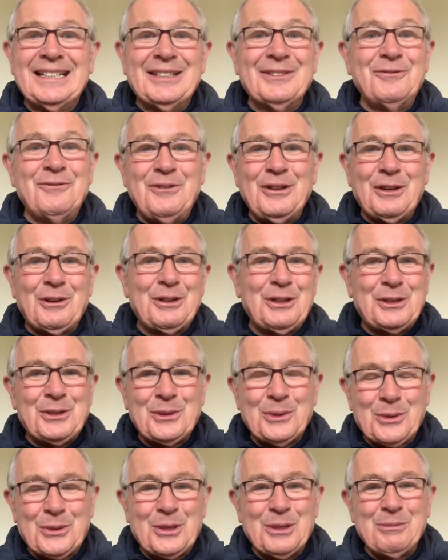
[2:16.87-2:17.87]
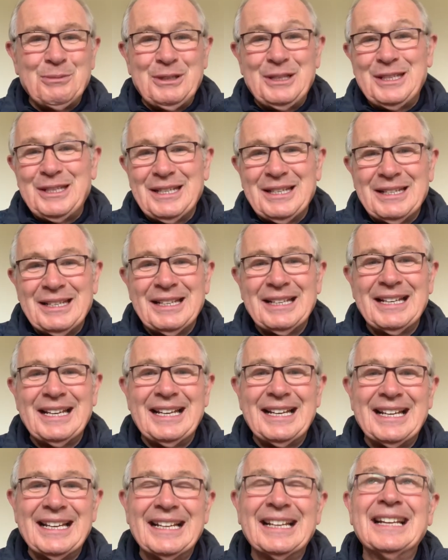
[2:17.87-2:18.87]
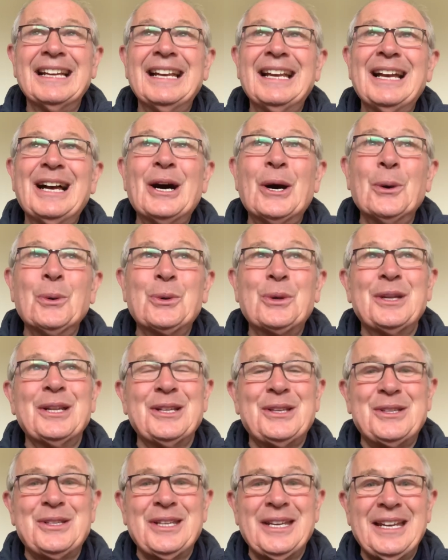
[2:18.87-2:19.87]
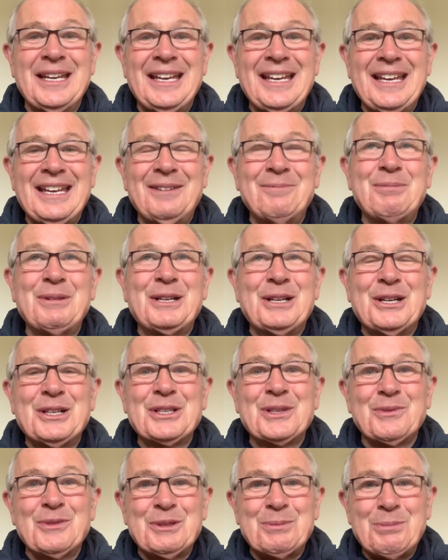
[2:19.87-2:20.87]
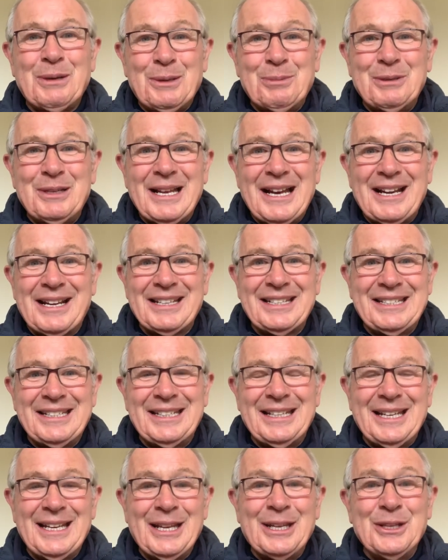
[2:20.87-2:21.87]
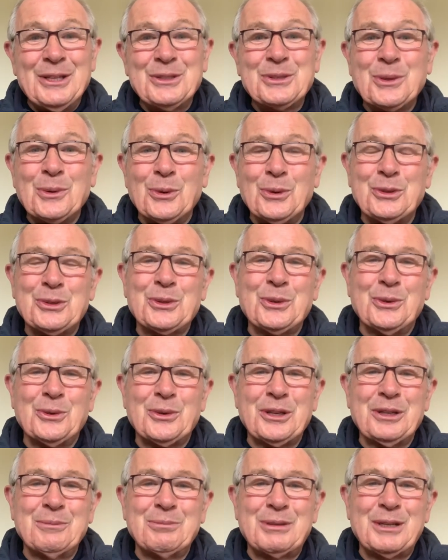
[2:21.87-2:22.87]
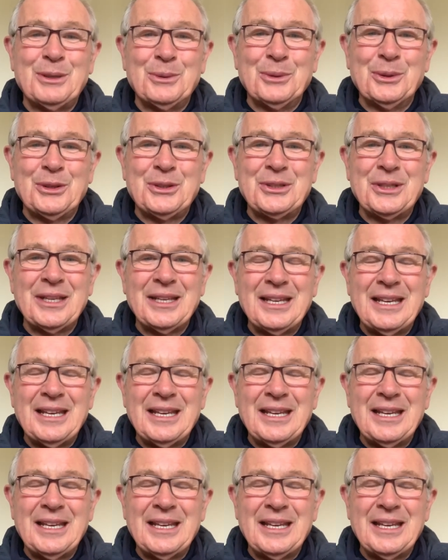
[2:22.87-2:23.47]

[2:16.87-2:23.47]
various social media outlets because of his popularity and his goal-scoring prowess.